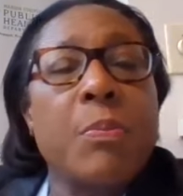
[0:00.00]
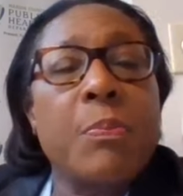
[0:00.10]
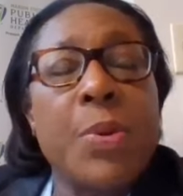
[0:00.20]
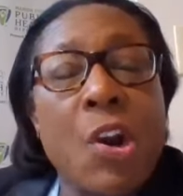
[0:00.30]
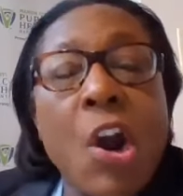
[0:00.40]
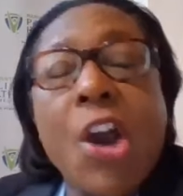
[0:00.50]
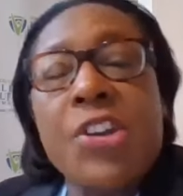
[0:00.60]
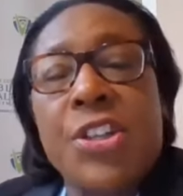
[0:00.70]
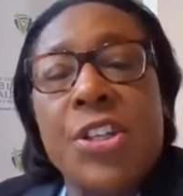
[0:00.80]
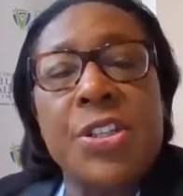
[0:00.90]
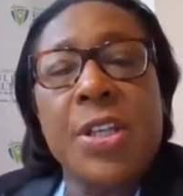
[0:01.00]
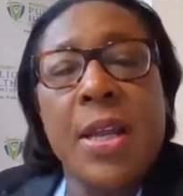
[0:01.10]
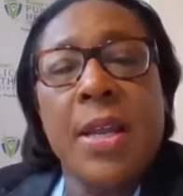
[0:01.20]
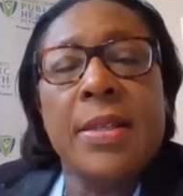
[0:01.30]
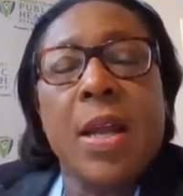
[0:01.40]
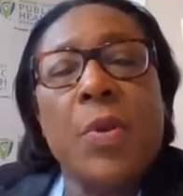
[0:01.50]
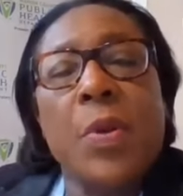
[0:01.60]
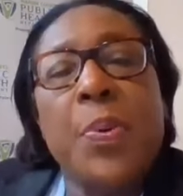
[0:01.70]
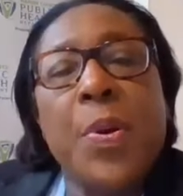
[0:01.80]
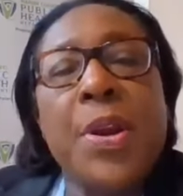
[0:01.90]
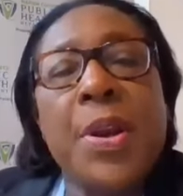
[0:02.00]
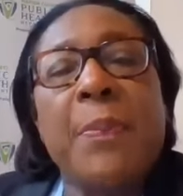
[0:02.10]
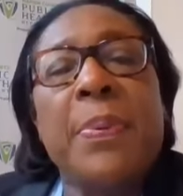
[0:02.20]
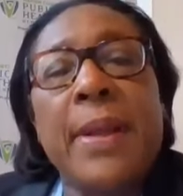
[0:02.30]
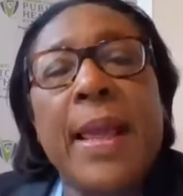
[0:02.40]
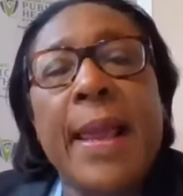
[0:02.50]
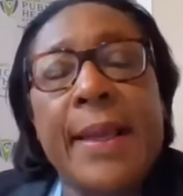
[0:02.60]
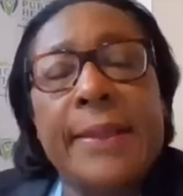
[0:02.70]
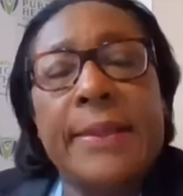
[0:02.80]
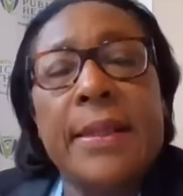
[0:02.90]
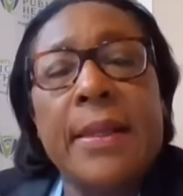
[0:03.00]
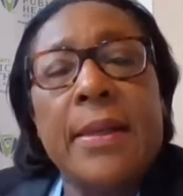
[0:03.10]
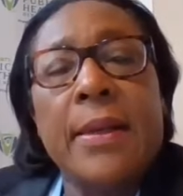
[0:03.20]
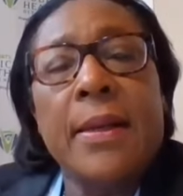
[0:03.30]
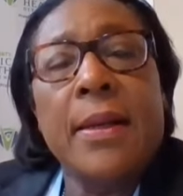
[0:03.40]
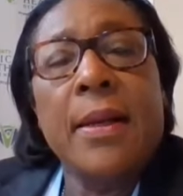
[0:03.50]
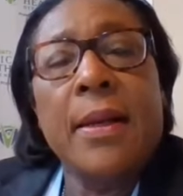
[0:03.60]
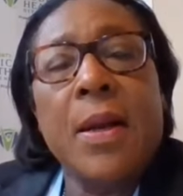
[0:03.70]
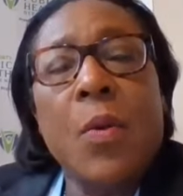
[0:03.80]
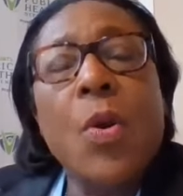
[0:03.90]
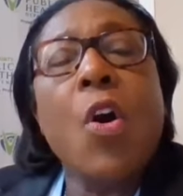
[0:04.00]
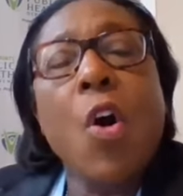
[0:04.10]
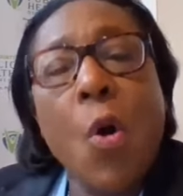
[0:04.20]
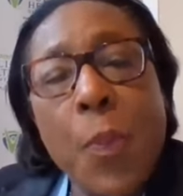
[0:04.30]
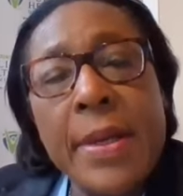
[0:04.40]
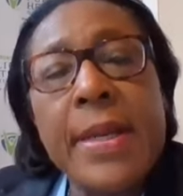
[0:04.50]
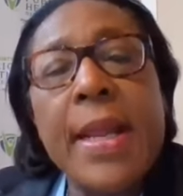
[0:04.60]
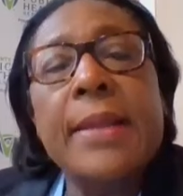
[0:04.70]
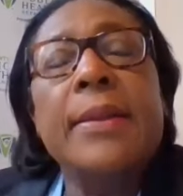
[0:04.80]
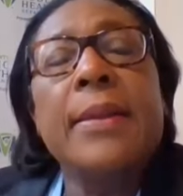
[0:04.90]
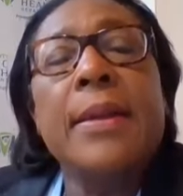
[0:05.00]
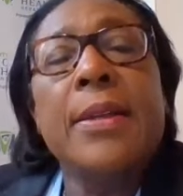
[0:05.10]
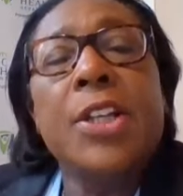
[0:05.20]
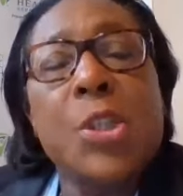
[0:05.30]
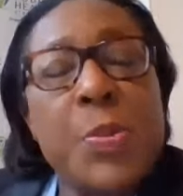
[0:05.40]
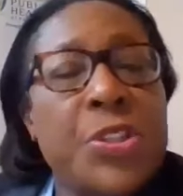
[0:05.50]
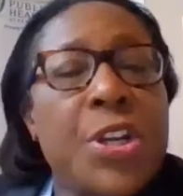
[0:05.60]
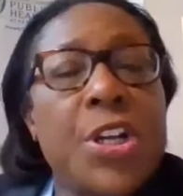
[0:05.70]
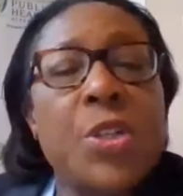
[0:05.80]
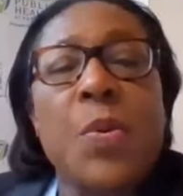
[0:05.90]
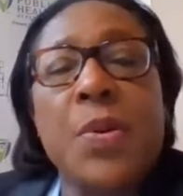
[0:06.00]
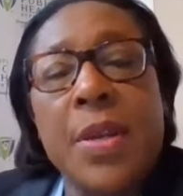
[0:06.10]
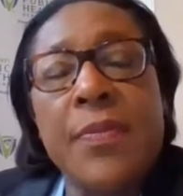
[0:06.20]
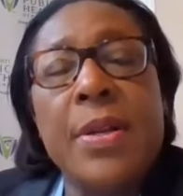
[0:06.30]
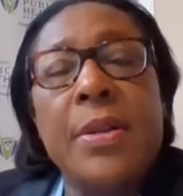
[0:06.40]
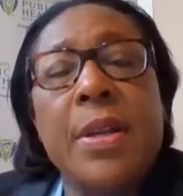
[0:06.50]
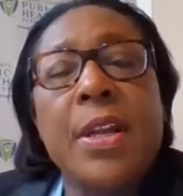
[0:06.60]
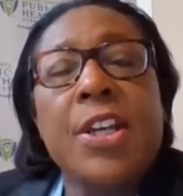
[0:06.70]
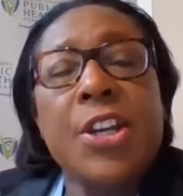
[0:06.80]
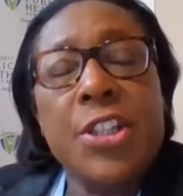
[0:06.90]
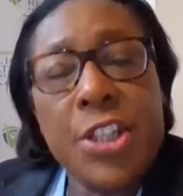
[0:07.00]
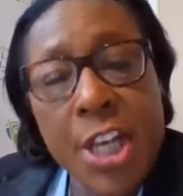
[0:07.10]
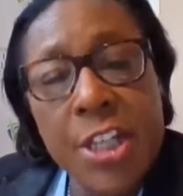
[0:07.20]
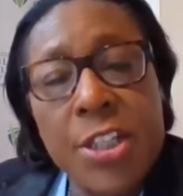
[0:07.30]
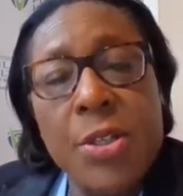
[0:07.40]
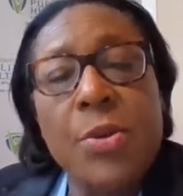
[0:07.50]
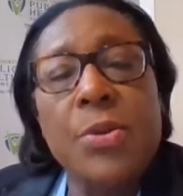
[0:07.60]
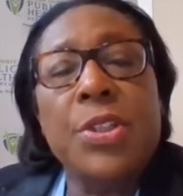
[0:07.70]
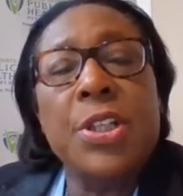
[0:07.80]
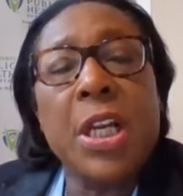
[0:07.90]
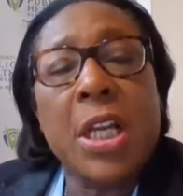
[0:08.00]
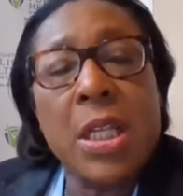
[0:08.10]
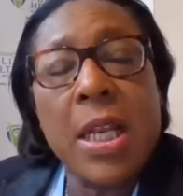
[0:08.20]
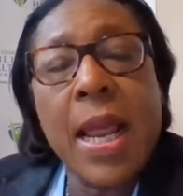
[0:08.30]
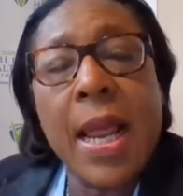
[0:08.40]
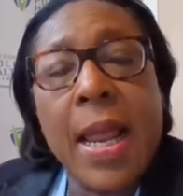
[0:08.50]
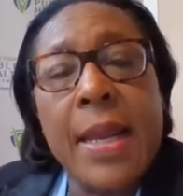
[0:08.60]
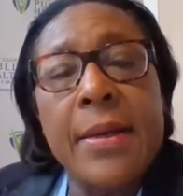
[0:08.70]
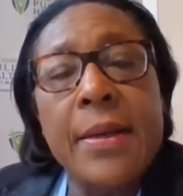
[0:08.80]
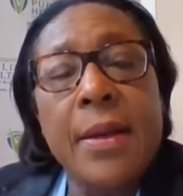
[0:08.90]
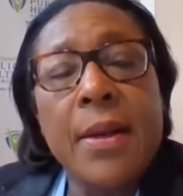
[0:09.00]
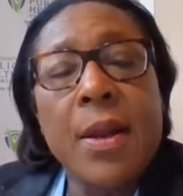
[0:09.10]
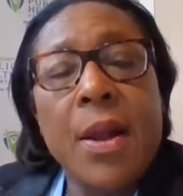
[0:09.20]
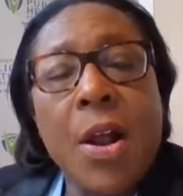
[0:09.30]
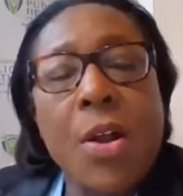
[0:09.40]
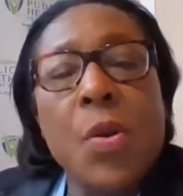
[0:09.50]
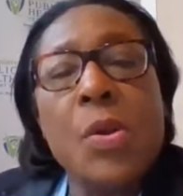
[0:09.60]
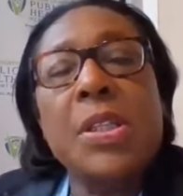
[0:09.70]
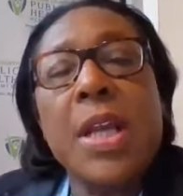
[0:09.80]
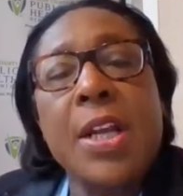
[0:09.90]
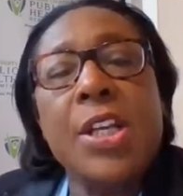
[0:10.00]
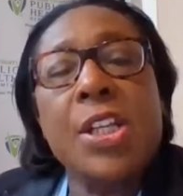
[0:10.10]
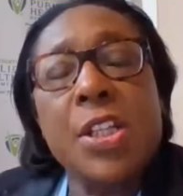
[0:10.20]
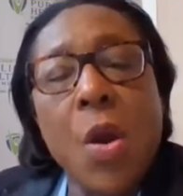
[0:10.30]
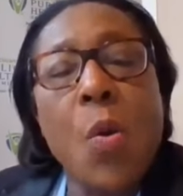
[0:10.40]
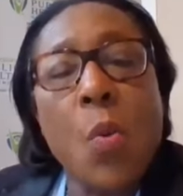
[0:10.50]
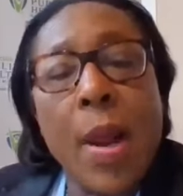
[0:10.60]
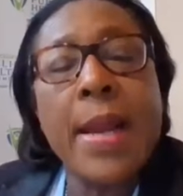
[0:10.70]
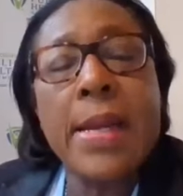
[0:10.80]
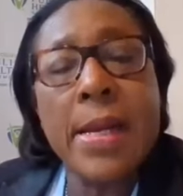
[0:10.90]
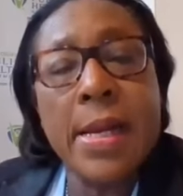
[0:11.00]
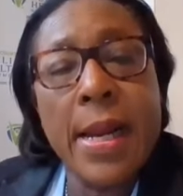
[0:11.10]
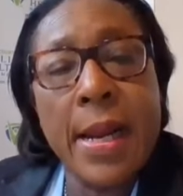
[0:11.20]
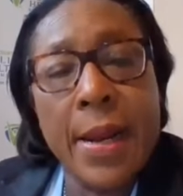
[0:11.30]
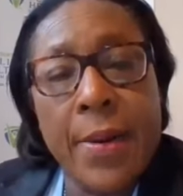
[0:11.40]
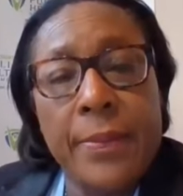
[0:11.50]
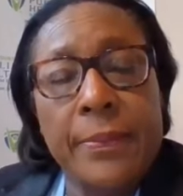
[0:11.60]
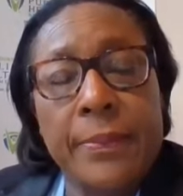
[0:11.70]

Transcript: precautions that we put in place, we're hoping that this percentage will even continue to decline, although it's kind of slow right now.